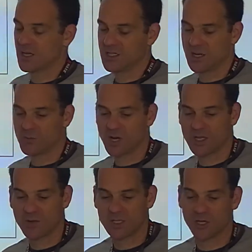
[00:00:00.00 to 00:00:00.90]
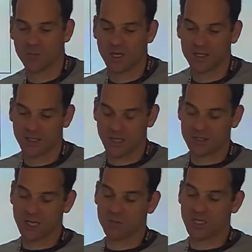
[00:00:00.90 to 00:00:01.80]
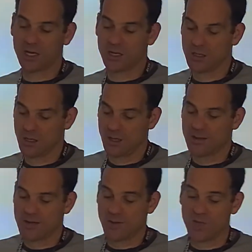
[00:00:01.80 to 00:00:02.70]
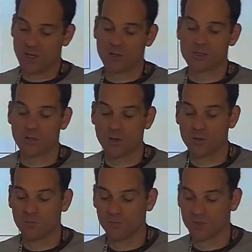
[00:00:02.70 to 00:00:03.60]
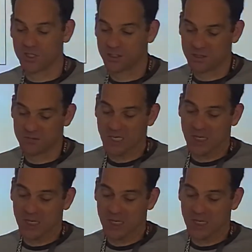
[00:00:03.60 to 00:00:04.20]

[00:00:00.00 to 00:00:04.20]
I did upgrade the runtime there, so that's come down a bit on its own, which is